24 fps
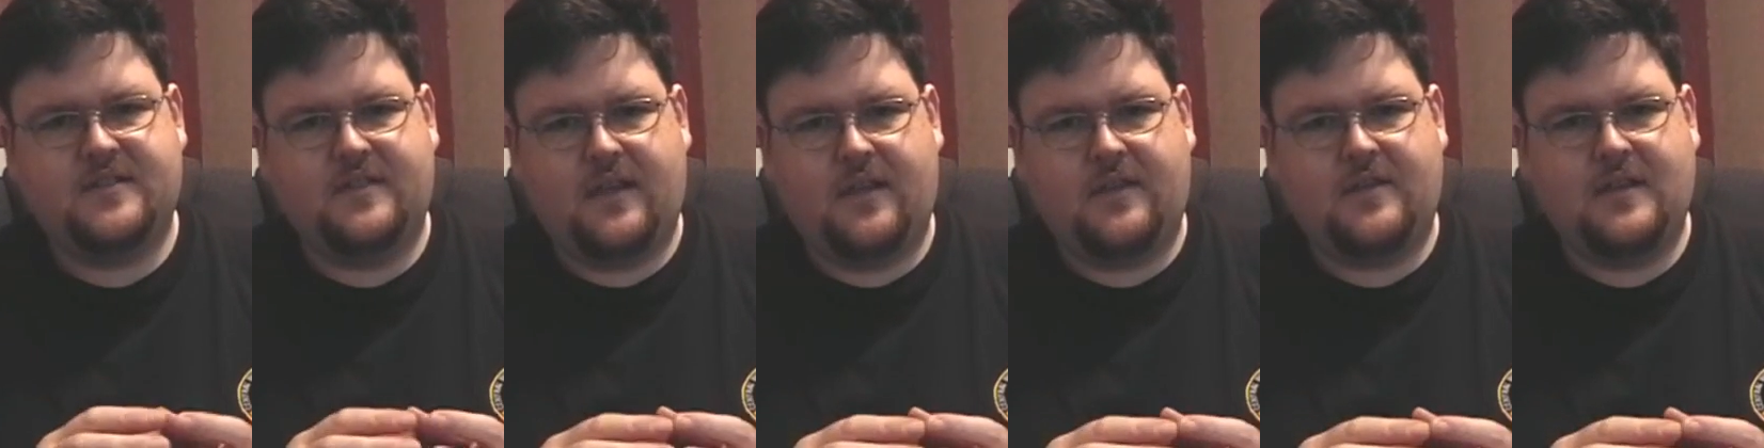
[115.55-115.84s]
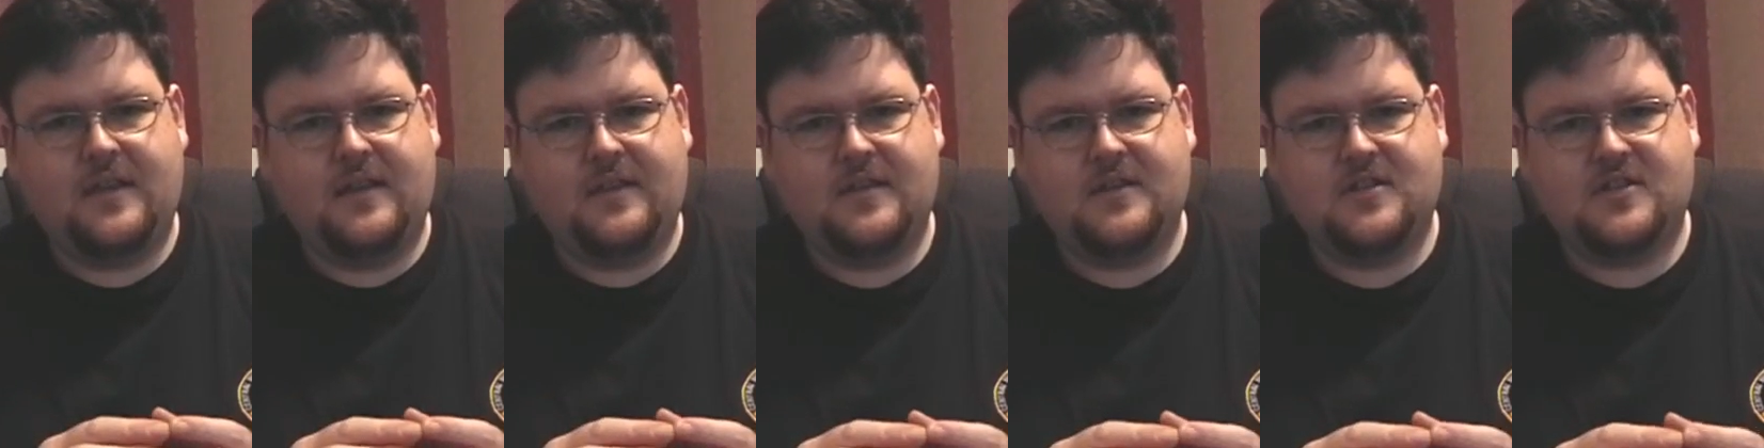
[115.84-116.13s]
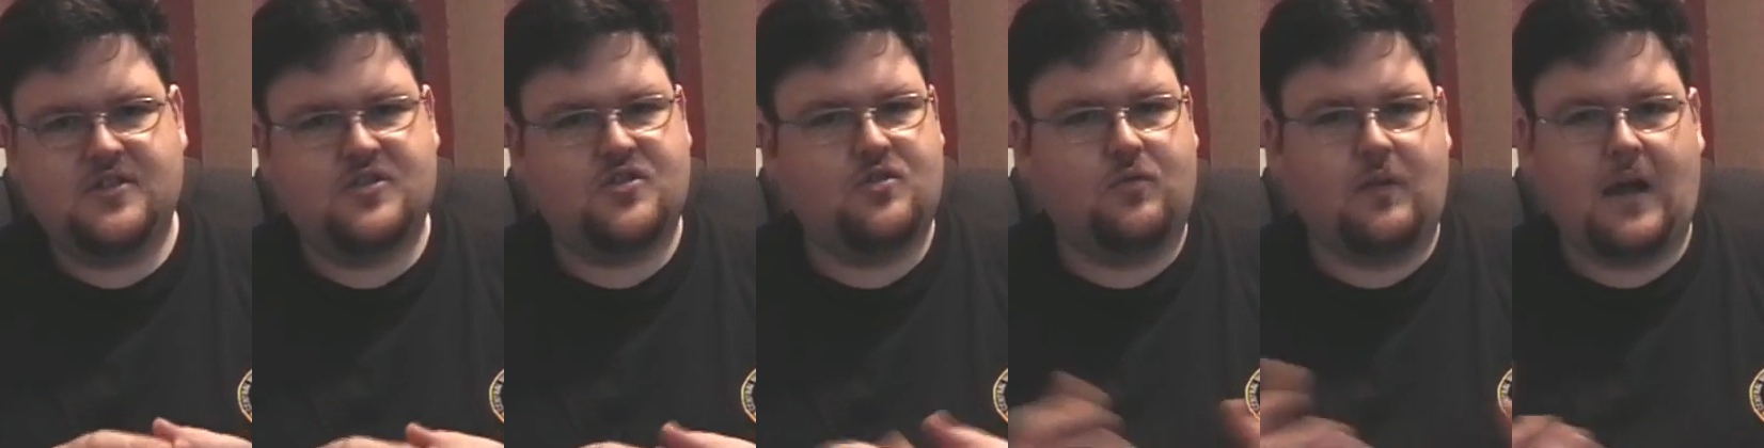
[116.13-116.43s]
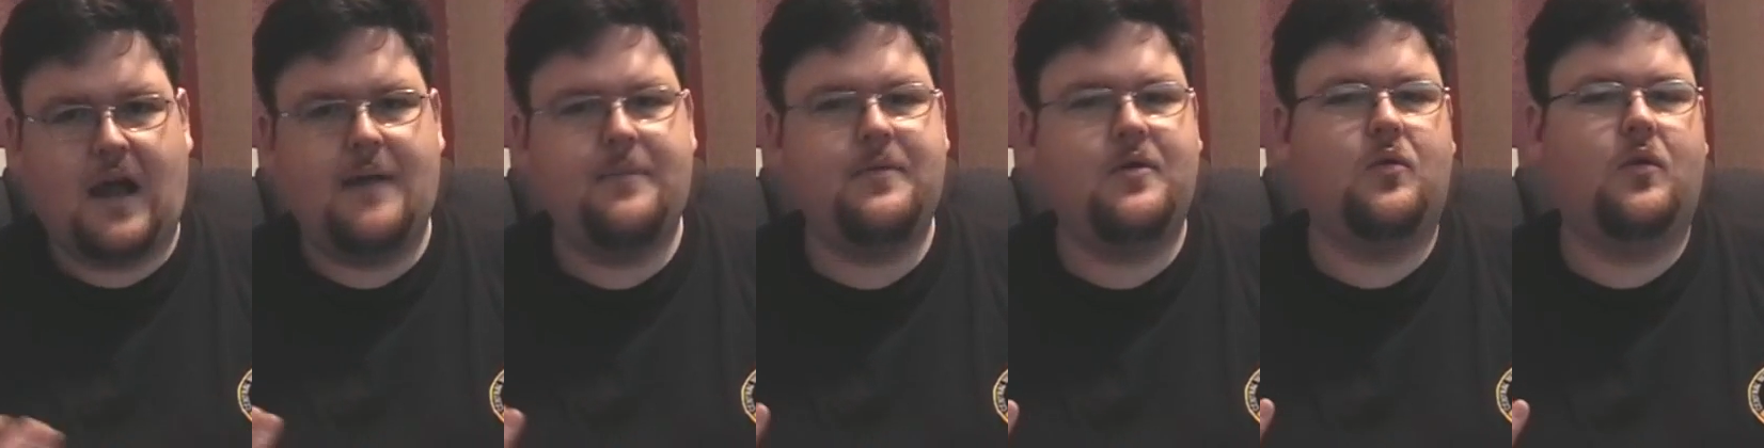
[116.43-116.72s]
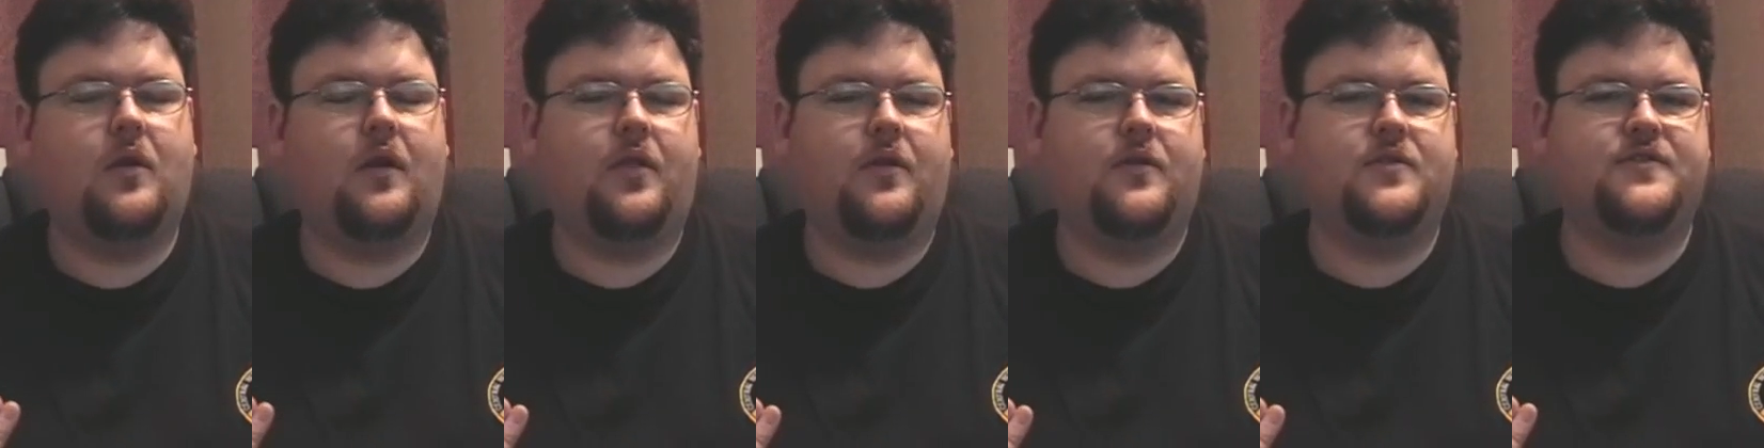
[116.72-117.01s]
and they think that just grabbing
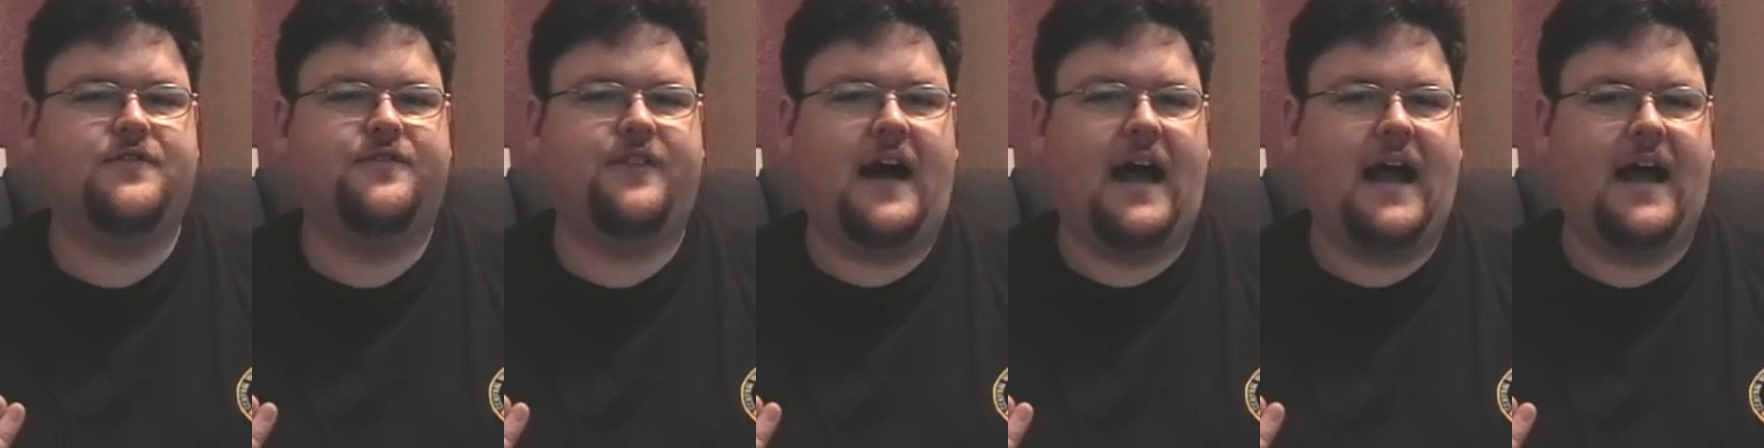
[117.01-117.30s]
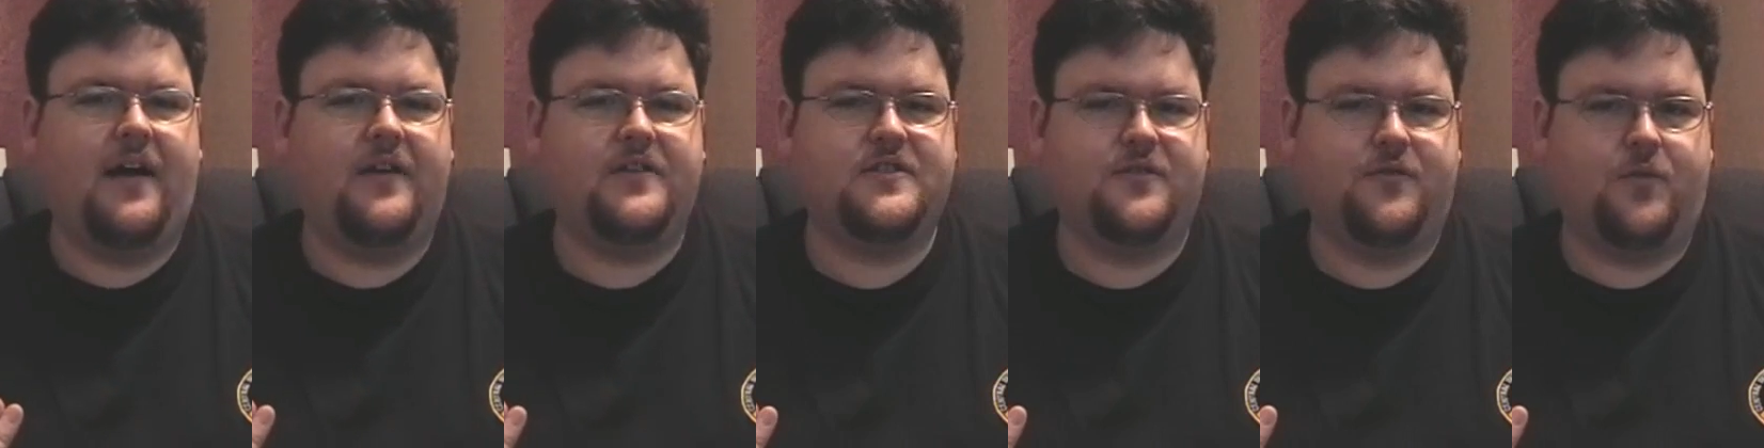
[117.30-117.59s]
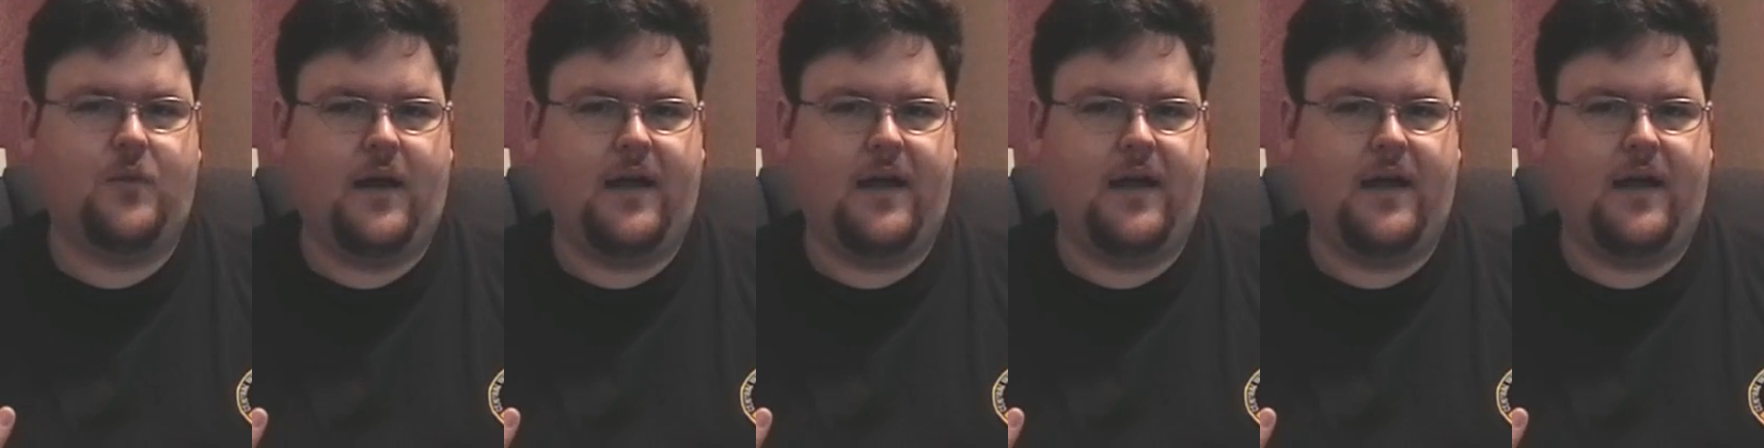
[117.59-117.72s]
one of those vials of